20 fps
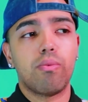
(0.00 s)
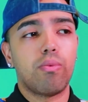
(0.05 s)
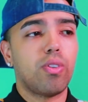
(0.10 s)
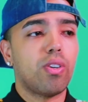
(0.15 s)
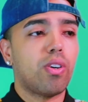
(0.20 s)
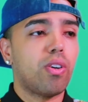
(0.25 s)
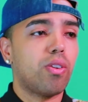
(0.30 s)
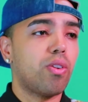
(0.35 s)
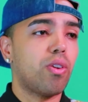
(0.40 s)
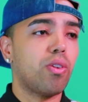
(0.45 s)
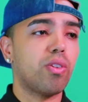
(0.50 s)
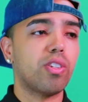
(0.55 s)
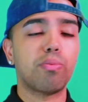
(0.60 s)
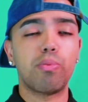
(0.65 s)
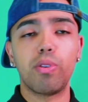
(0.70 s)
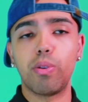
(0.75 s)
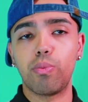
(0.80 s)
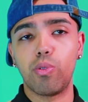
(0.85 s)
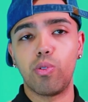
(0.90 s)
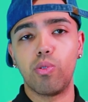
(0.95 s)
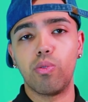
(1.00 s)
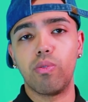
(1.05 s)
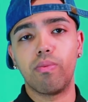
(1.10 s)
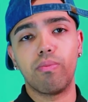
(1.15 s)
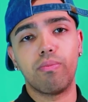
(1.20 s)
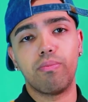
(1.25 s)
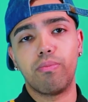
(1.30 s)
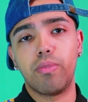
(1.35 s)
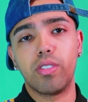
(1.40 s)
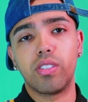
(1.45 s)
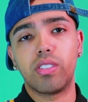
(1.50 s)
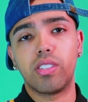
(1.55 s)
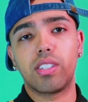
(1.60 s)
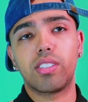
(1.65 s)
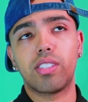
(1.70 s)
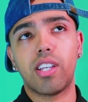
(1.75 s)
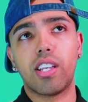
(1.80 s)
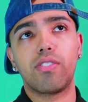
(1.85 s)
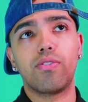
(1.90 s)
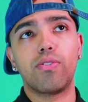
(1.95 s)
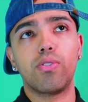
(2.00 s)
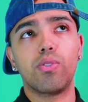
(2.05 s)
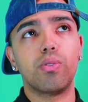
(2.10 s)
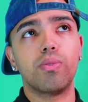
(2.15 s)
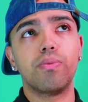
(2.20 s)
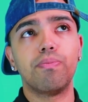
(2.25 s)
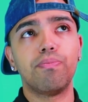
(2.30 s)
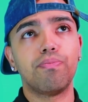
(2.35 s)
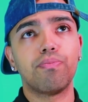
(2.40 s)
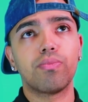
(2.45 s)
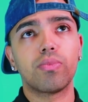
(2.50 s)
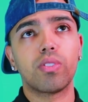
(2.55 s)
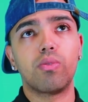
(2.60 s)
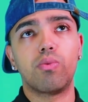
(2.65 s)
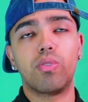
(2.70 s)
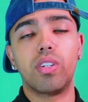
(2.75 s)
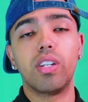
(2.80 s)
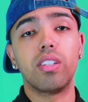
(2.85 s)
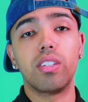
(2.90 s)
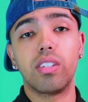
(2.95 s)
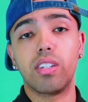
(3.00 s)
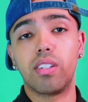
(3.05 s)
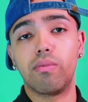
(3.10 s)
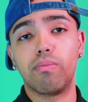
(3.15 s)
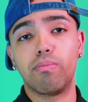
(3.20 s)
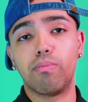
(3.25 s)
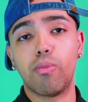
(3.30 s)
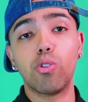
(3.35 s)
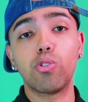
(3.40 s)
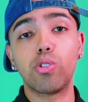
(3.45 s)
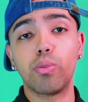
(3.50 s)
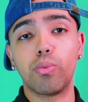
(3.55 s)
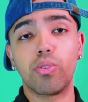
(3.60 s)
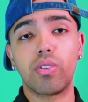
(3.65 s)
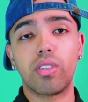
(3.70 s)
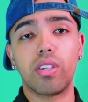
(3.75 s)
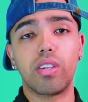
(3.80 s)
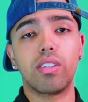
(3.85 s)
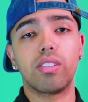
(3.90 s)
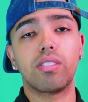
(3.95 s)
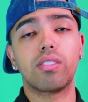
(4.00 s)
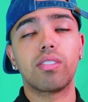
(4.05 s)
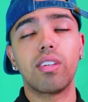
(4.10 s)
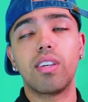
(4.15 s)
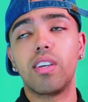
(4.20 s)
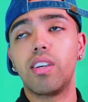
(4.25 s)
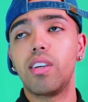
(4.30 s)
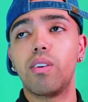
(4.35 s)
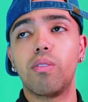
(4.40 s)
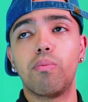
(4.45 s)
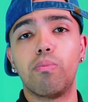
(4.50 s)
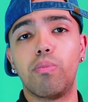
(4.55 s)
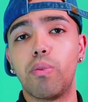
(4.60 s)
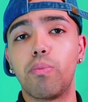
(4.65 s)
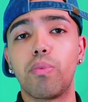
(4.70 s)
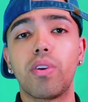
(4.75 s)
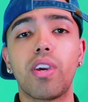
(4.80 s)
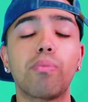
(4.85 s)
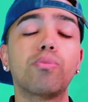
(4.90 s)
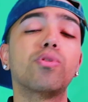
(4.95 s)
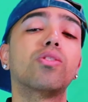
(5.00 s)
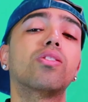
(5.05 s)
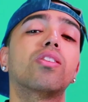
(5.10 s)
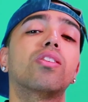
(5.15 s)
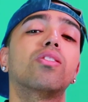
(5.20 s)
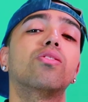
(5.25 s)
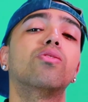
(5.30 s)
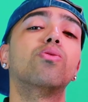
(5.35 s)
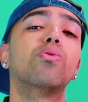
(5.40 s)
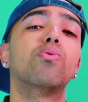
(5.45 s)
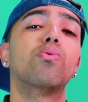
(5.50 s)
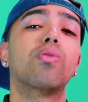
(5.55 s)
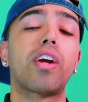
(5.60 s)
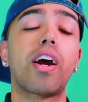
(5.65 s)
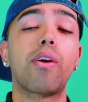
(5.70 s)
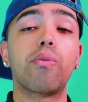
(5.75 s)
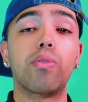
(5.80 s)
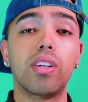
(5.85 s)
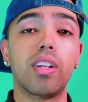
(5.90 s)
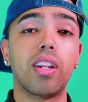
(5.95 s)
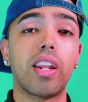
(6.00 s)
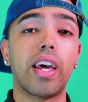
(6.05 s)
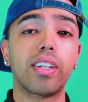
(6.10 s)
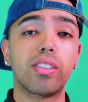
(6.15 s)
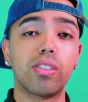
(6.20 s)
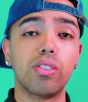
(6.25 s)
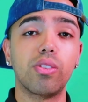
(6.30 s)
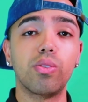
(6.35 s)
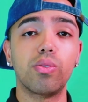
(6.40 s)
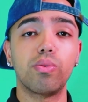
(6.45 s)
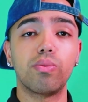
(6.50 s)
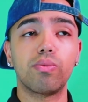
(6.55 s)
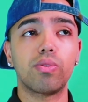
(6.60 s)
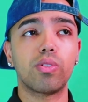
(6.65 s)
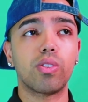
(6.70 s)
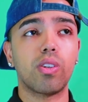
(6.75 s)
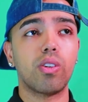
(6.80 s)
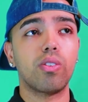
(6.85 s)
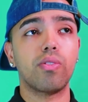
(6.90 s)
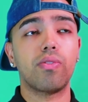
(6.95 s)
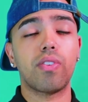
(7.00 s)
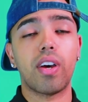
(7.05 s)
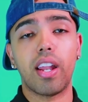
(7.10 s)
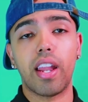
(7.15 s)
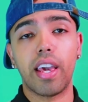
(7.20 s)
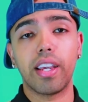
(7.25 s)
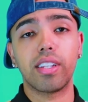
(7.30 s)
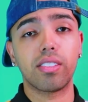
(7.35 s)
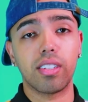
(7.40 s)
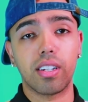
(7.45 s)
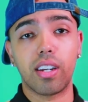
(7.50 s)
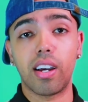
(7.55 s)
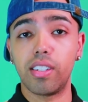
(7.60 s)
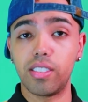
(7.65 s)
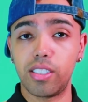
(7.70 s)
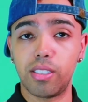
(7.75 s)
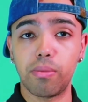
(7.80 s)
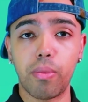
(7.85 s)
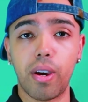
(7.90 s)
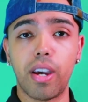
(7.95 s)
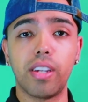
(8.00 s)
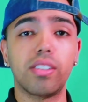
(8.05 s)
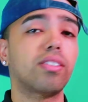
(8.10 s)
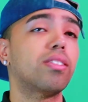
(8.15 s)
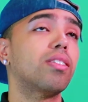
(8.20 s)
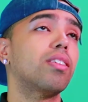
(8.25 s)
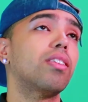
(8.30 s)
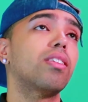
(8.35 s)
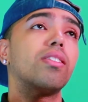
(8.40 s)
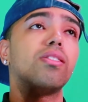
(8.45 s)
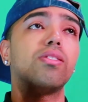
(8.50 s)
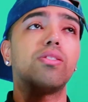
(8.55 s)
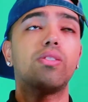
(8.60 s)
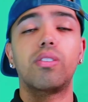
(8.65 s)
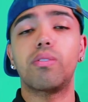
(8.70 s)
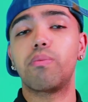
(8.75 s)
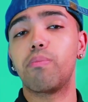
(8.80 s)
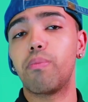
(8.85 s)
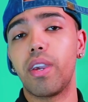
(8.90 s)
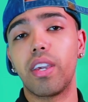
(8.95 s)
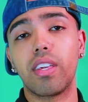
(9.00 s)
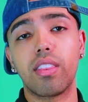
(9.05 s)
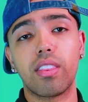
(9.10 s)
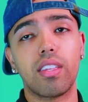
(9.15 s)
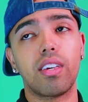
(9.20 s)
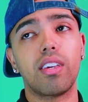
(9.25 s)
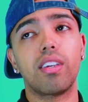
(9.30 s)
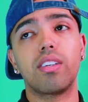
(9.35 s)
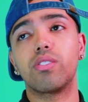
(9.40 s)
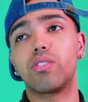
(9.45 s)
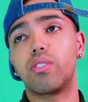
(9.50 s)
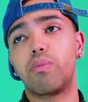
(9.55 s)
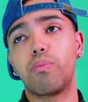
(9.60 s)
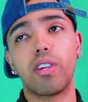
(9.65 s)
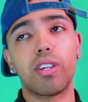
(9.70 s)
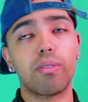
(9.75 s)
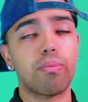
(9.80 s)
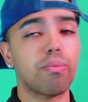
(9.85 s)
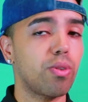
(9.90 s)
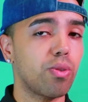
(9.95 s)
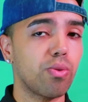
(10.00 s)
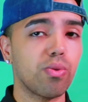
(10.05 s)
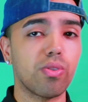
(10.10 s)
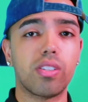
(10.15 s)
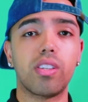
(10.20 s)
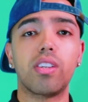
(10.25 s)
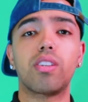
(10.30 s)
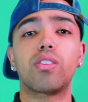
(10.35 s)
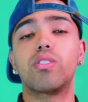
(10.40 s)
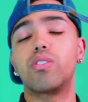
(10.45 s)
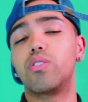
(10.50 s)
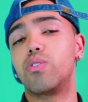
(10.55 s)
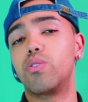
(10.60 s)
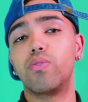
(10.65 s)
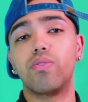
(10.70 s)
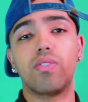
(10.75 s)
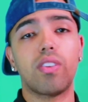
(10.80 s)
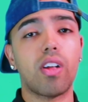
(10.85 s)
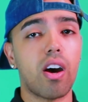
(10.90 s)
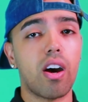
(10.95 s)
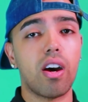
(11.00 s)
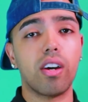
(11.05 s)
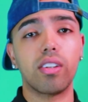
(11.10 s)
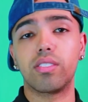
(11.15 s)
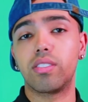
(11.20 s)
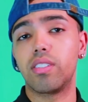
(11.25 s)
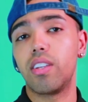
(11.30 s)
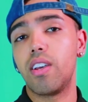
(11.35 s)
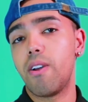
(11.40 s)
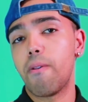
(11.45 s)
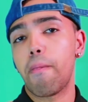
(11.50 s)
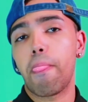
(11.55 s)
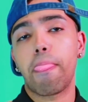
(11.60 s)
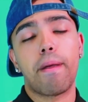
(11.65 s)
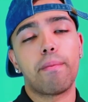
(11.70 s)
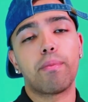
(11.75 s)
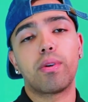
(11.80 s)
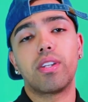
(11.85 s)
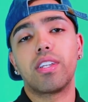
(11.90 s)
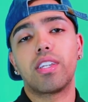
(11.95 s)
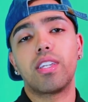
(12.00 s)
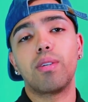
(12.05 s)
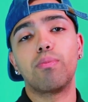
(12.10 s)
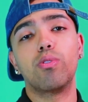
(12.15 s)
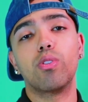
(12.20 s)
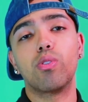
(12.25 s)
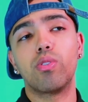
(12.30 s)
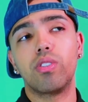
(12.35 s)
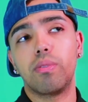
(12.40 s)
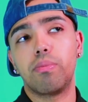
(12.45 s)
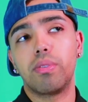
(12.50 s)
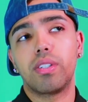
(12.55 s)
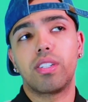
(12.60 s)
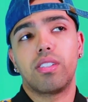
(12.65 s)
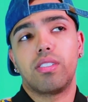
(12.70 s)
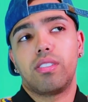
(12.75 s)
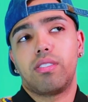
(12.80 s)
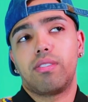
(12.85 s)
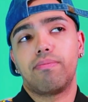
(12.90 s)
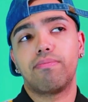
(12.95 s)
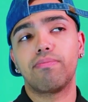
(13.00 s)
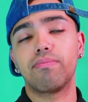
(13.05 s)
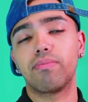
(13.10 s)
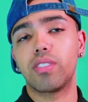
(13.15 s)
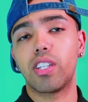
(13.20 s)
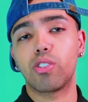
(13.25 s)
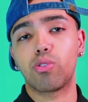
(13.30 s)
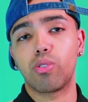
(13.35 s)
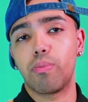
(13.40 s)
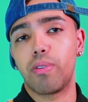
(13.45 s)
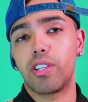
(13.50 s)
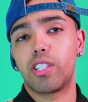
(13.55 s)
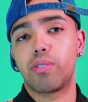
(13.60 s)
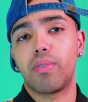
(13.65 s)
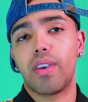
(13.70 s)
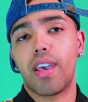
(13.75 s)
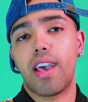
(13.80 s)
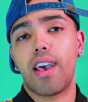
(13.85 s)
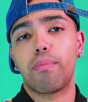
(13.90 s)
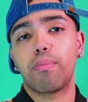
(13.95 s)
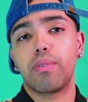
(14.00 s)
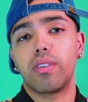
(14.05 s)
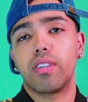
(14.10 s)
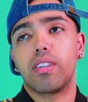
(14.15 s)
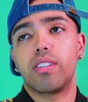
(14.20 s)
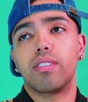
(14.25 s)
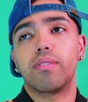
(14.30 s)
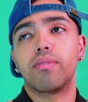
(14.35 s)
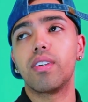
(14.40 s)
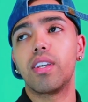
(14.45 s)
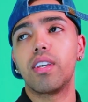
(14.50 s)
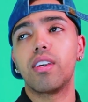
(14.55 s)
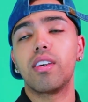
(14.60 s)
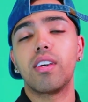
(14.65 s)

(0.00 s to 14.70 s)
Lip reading: we all know there's people who've been successful really in multiple things. But me, I'm just gonna do what I really like to do. So if I like to customize things or make music or do vlogs, I'm gonna keep doing it because that's what makes me happy. And